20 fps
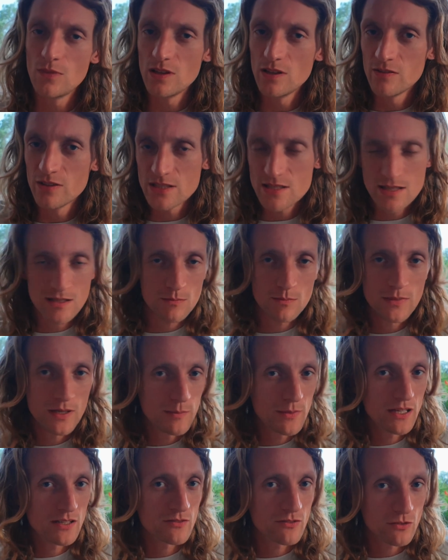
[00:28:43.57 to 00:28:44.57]
events that
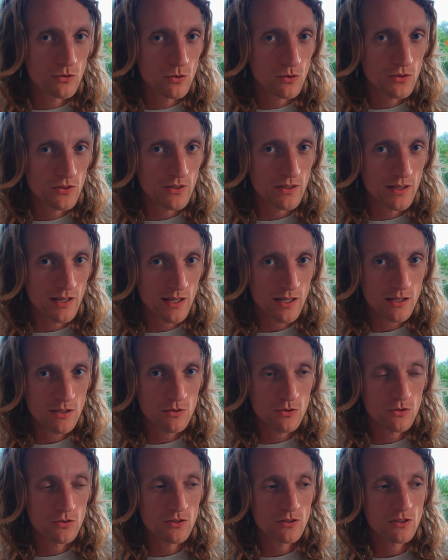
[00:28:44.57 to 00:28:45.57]
maybe unfold now
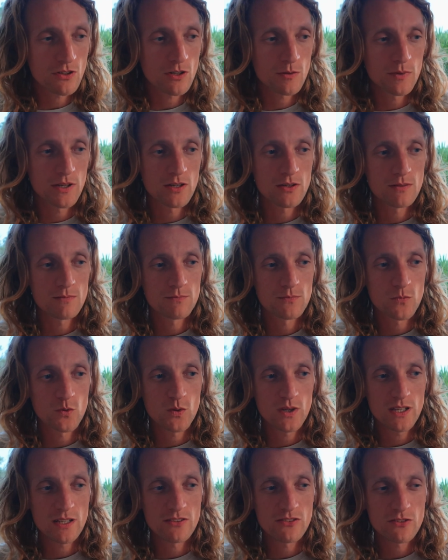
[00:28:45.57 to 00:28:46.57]
or the coming
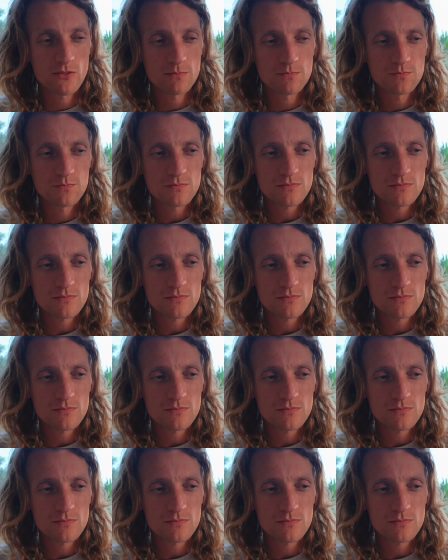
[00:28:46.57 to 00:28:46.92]
weeks